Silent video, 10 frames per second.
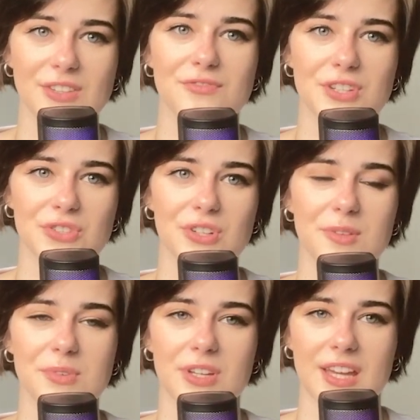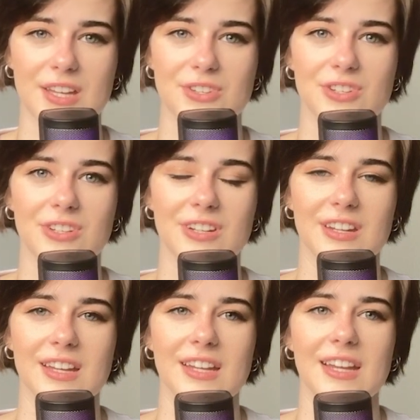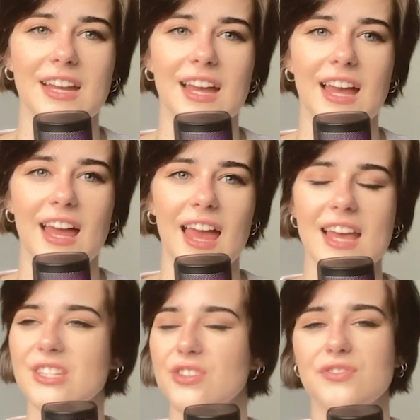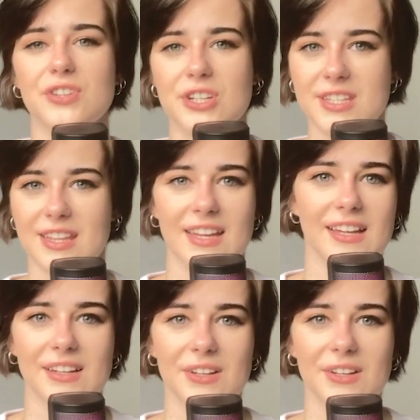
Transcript: visual communication is the first thing.